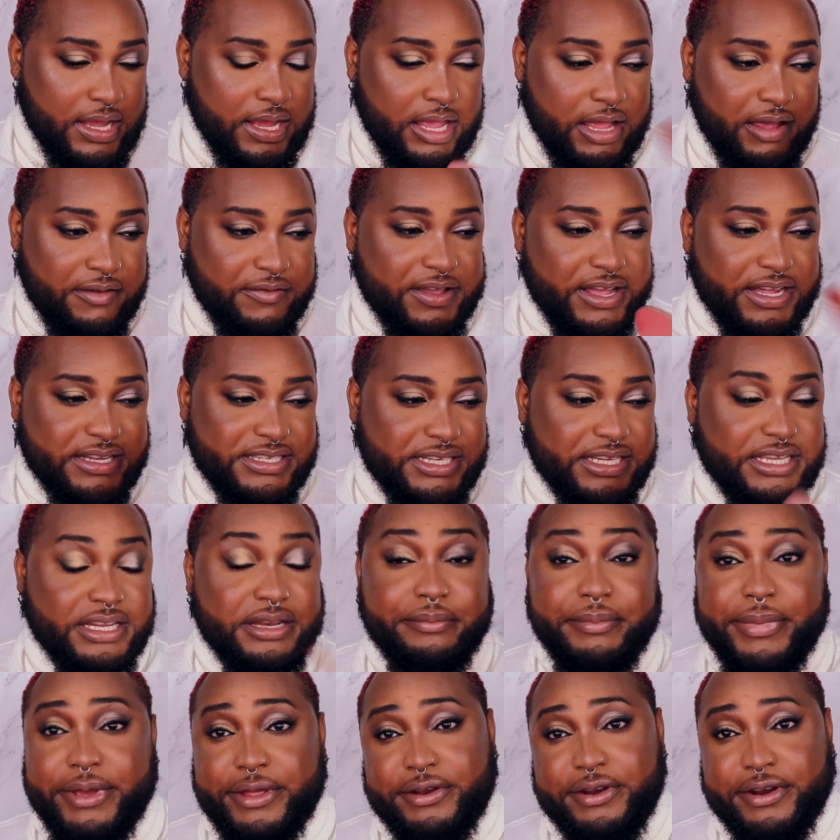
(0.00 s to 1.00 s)
have got to get a
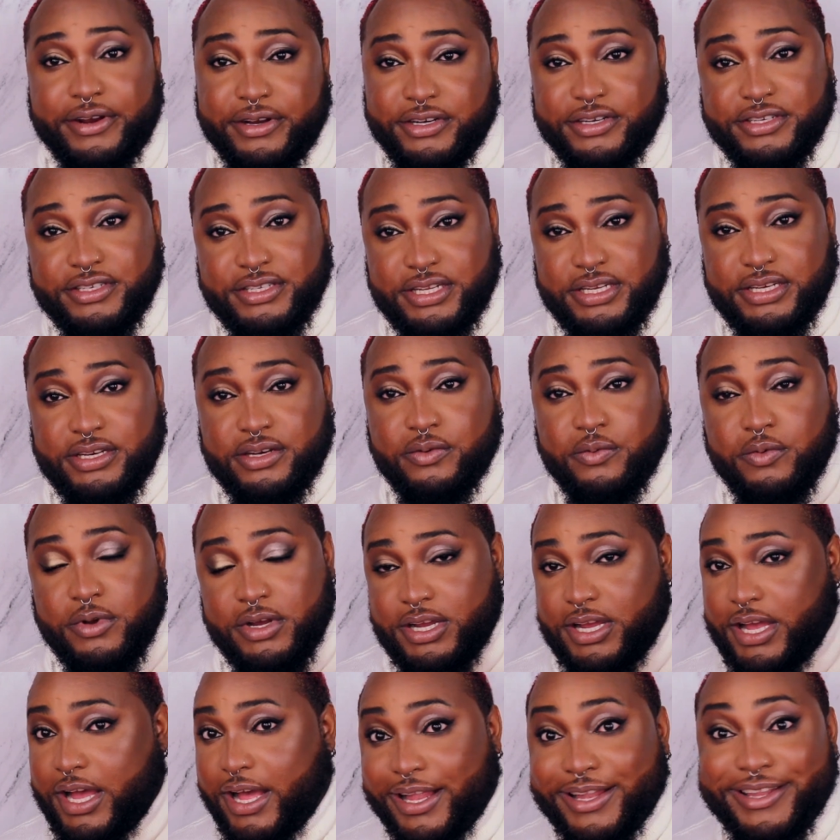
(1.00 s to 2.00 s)
better understanding of
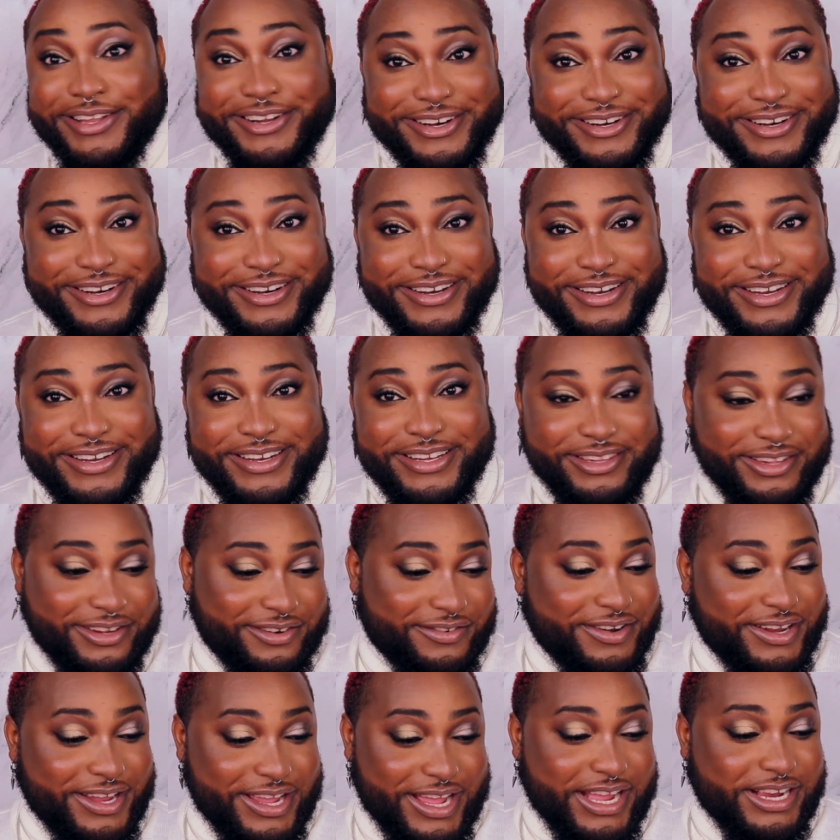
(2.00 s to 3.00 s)
what color
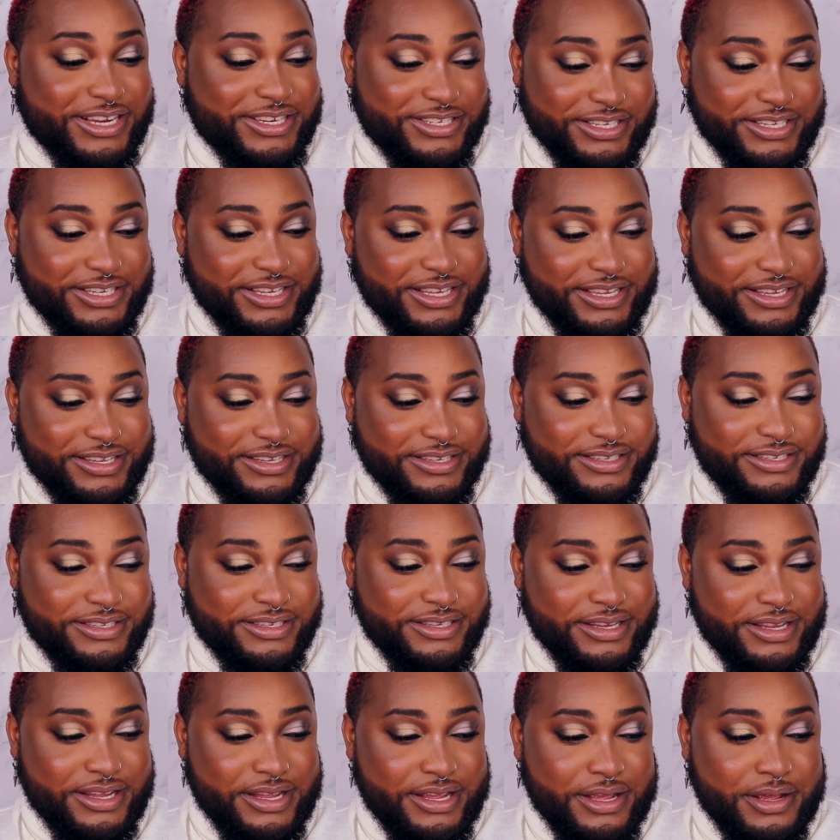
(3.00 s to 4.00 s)
theory actually is
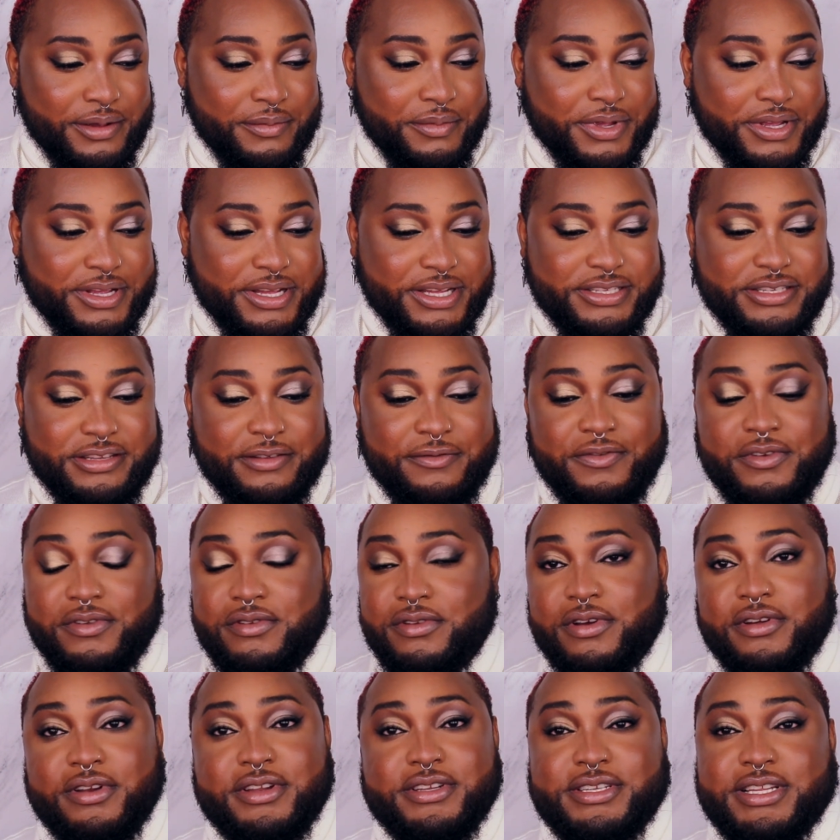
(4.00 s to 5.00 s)
because if you
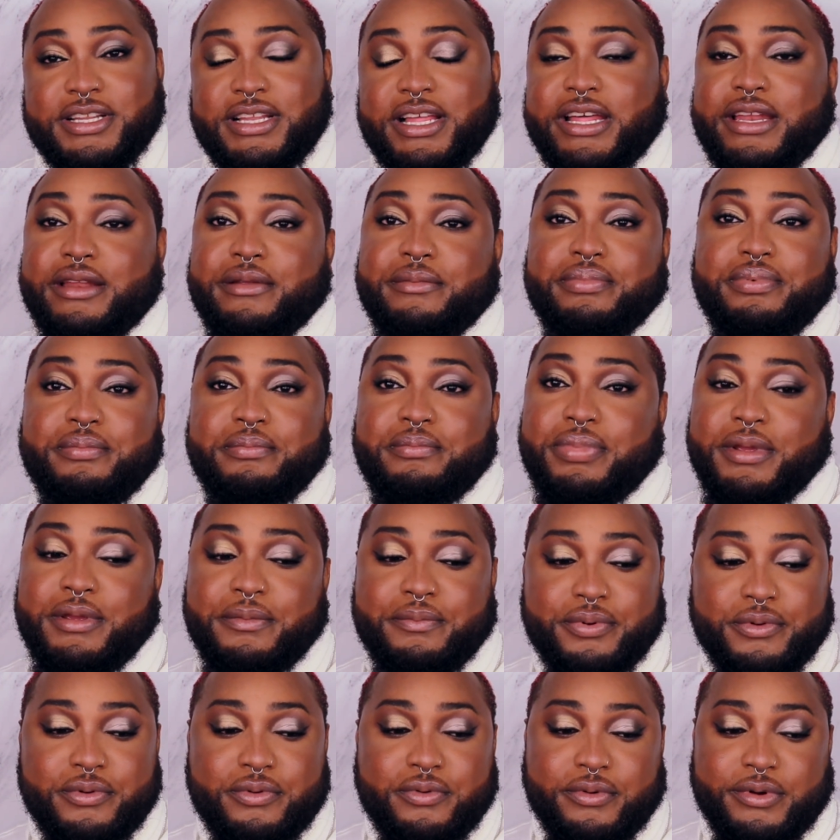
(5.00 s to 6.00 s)
notice, a lot of
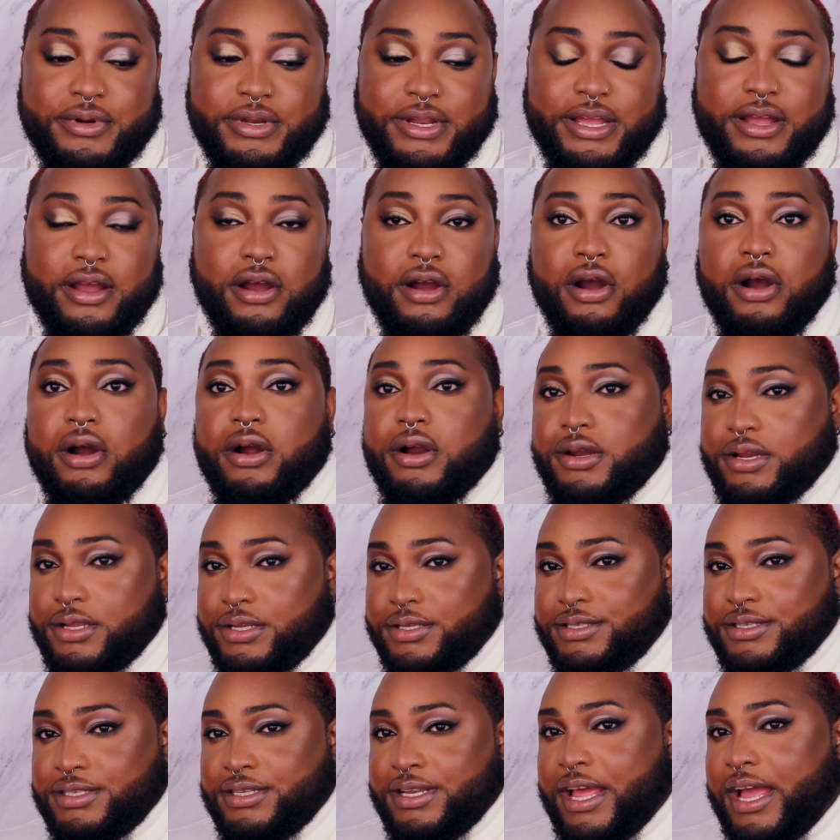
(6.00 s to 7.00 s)
people who are like
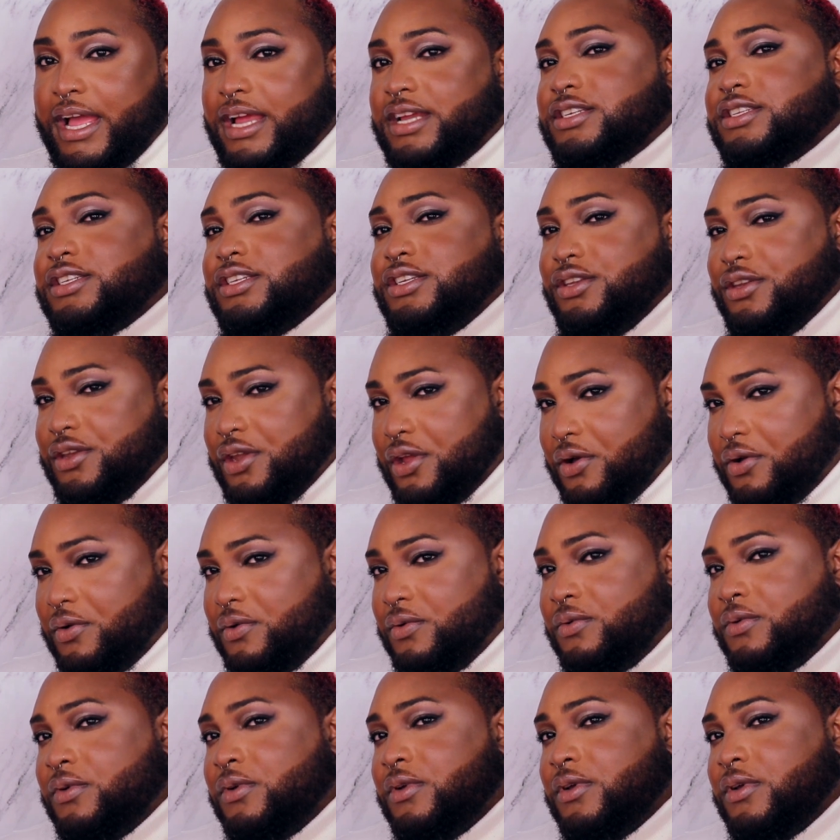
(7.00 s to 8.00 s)
artists and actually know
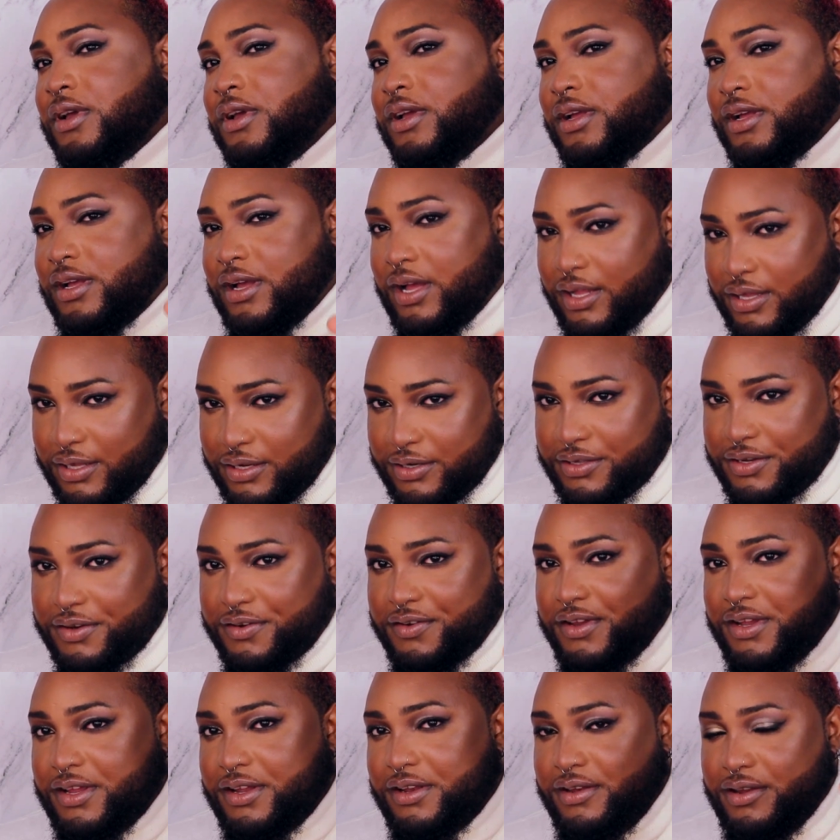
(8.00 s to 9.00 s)
color
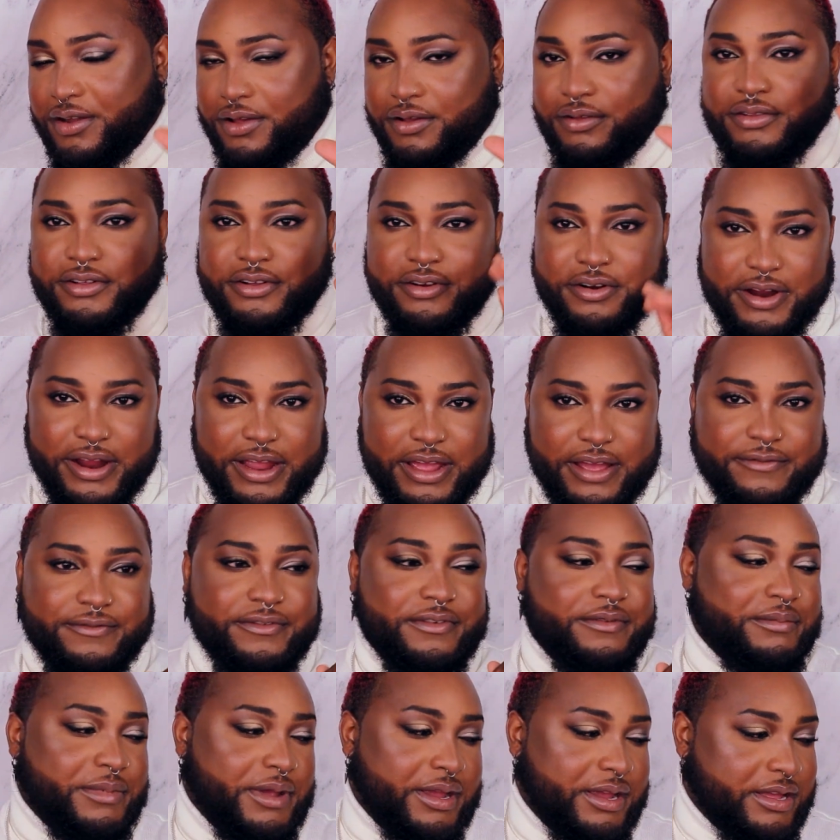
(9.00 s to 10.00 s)
theory and know the craft
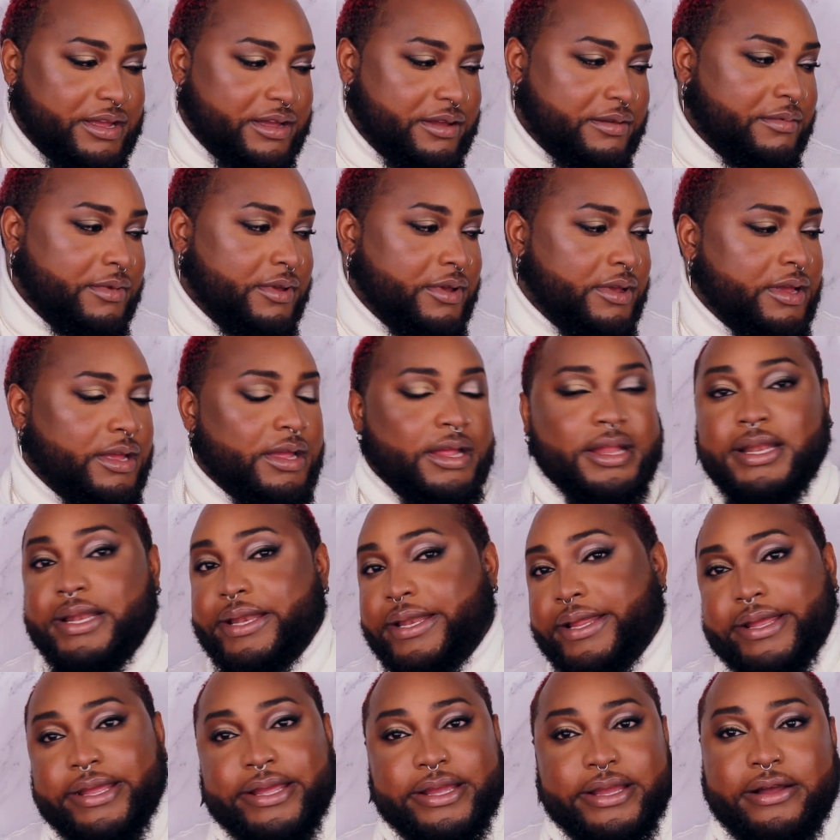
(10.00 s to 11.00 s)
of makeup
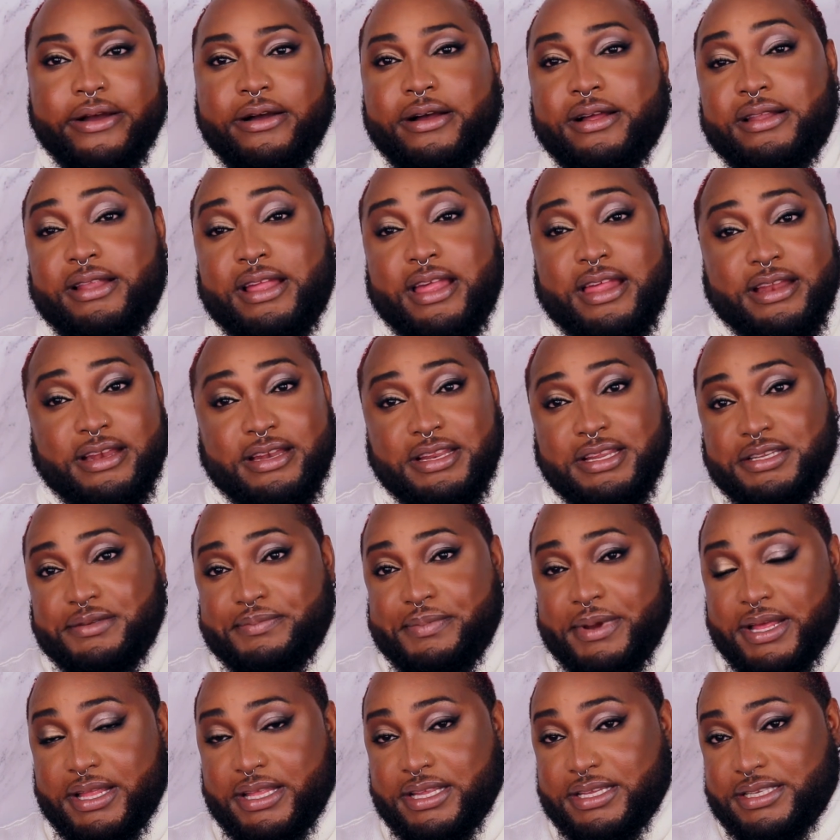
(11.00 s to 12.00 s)
didn't call a lot of these
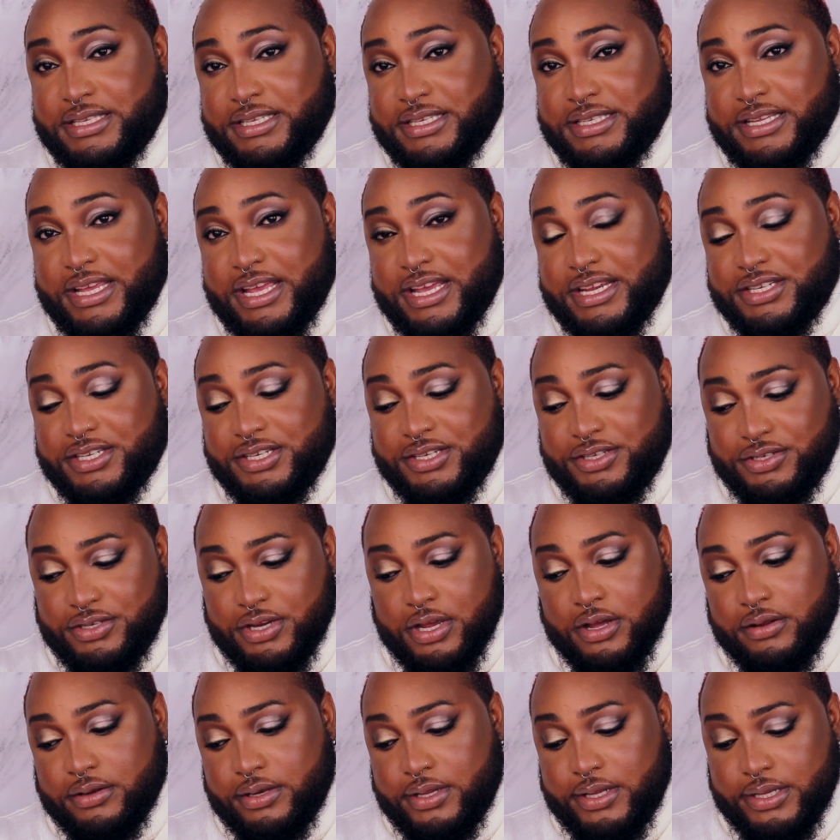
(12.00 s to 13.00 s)
palettes as ashy as
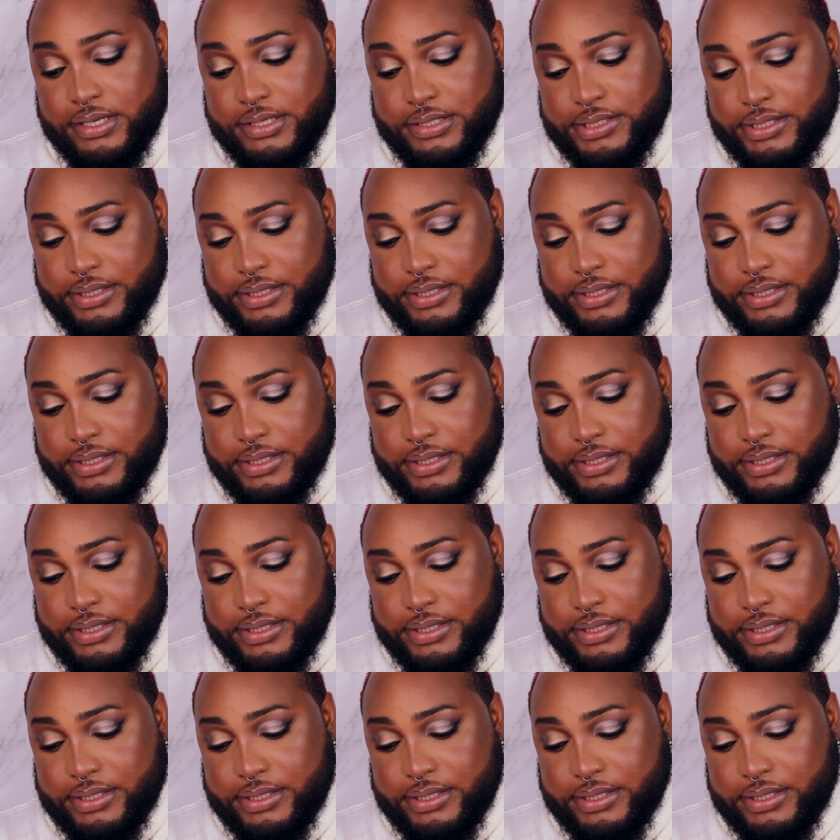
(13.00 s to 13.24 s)
y'all did.